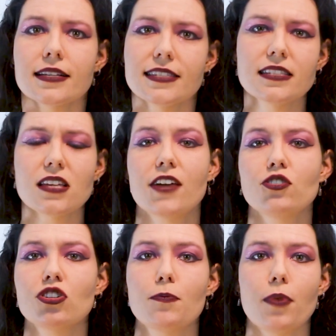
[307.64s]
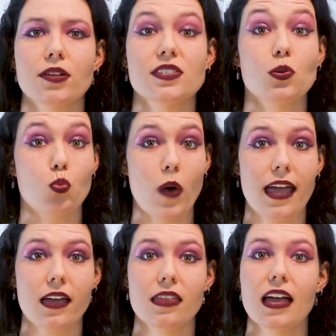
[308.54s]
Since hydrogen bonds are
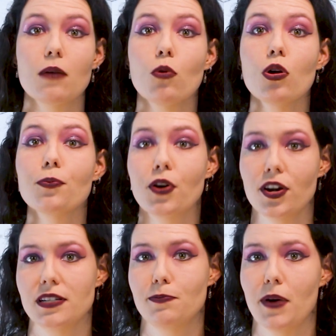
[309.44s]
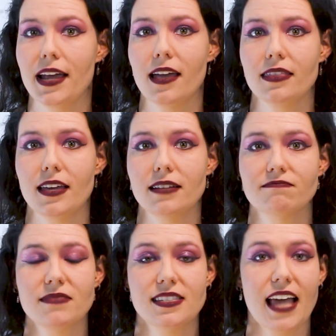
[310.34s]
weak, they are more prone to breaking
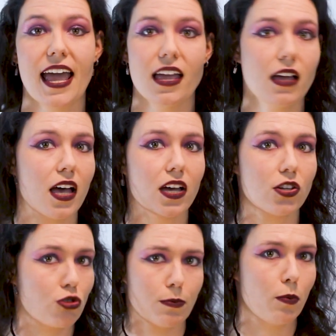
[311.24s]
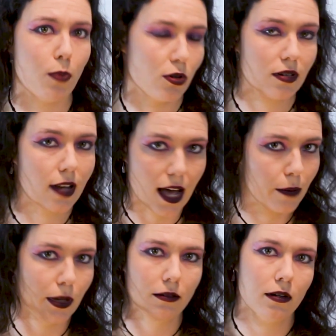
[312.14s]
than, say, a triple bonded carbon.